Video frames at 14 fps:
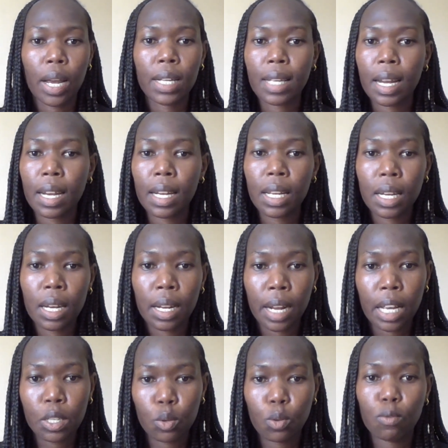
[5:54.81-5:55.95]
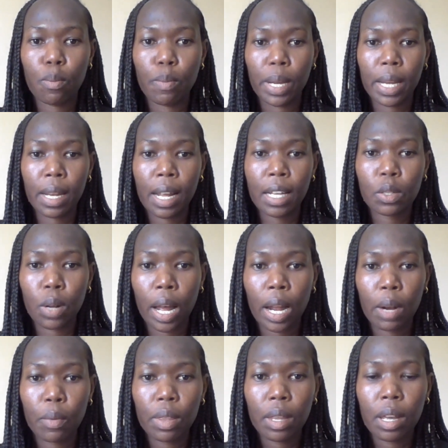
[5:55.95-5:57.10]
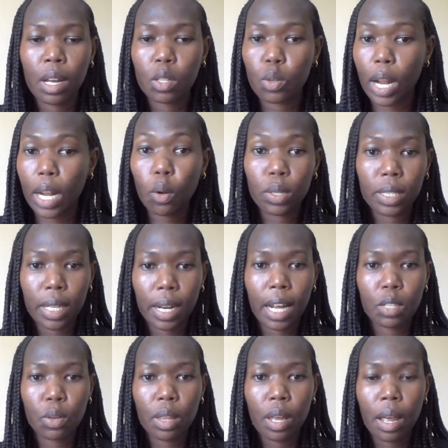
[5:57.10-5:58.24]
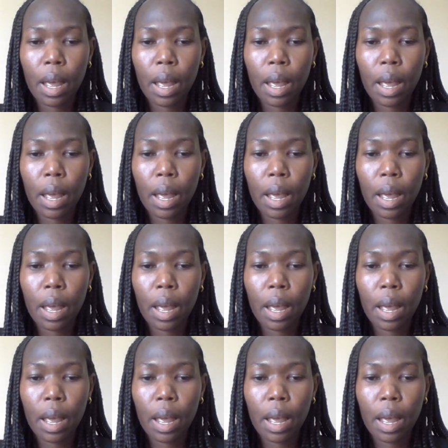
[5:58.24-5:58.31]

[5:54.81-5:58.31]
It's a really, really nice tool for beginners to learn containers with.